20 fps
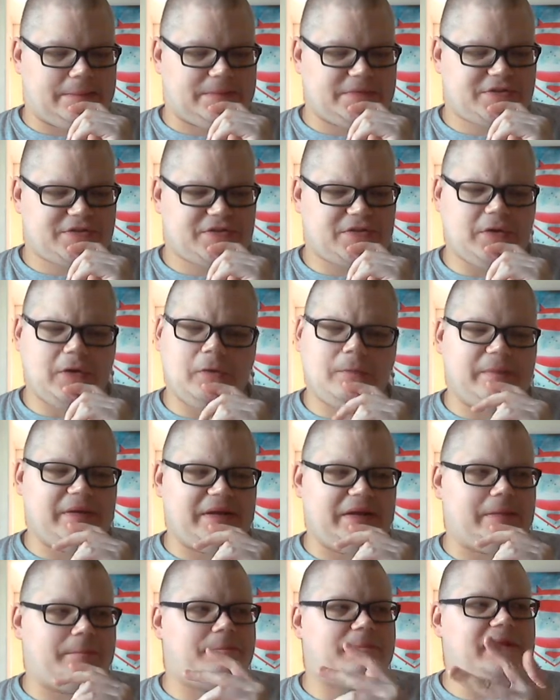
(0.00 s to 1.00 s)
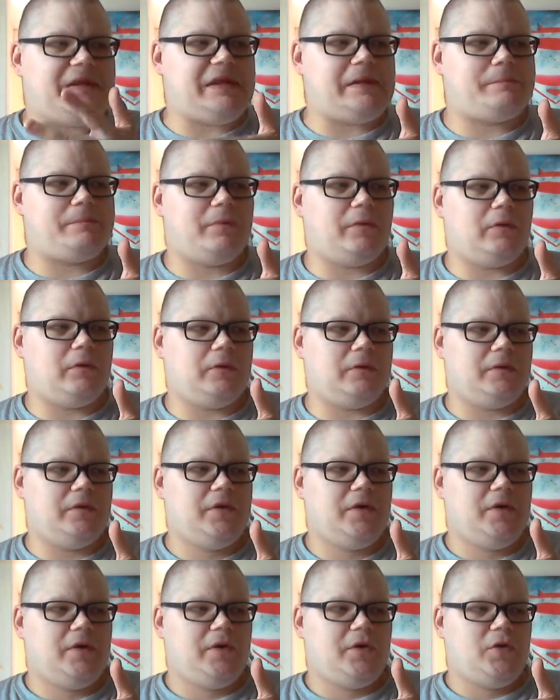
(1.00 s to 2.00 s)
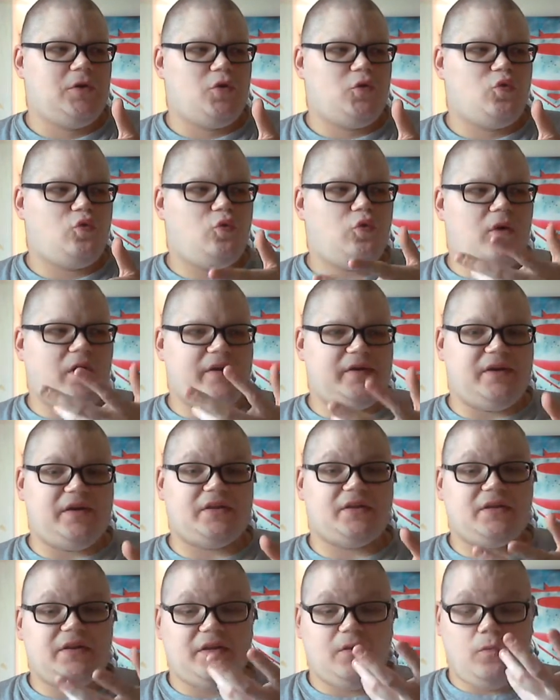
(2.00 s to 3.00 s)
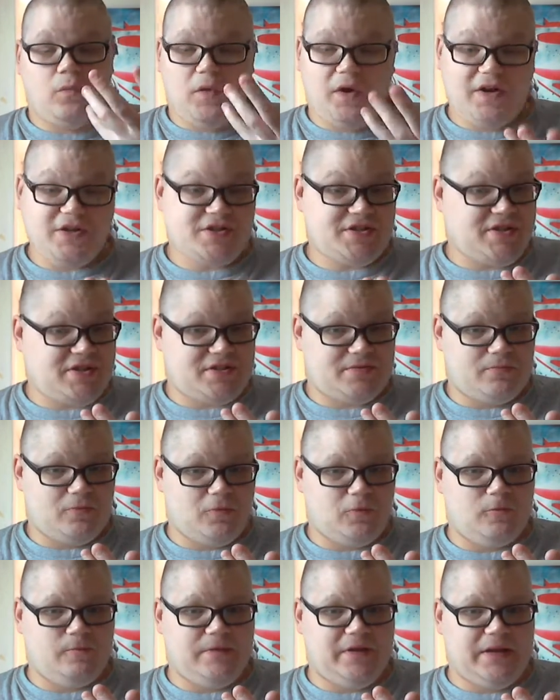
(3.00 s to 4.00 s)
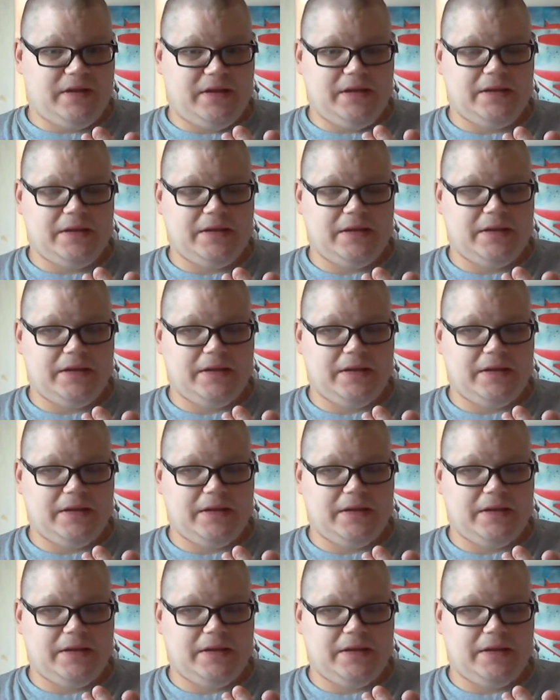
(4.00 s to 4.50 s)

so many people who are not gonna watch this movie